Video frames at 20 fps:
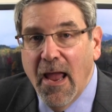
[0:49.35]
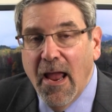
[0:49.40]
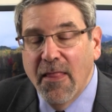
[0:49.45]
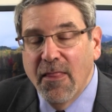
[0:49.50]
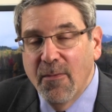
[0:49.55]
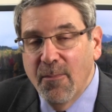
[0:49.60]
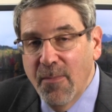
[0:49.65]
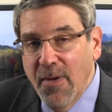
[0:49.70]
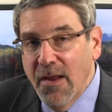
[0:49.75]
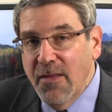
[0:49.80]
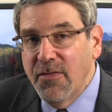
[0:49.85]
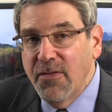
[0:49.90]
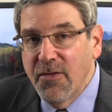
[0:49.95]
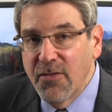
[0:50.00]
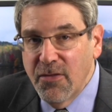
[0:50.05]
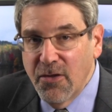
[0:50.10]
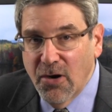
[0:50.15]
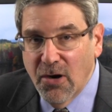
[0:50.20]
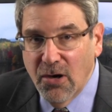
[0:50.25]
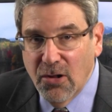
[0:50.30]
And the main
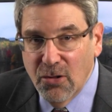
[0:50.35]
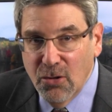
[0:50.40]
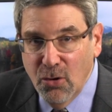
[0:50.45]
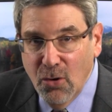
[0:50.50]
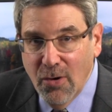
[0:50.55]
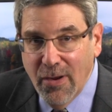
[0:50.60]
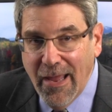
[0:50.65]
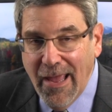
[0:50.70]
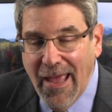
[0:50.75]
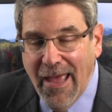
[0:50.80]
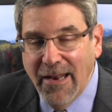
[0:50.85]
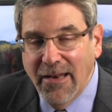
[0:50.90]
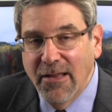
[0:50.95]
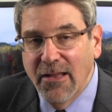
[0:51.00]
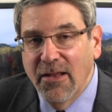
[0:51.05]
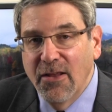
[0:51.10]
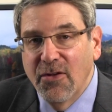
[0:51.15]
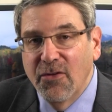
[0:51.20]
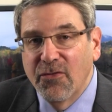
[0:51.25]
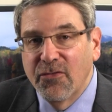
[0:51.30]
thing they're going to look
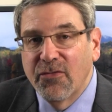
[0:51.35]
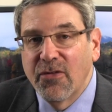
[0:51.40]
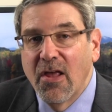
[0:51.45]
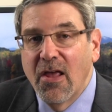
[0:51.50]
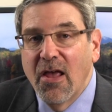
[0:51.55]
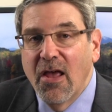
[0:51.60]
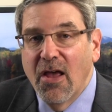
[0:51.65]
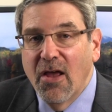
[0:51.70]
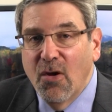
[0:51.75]
at is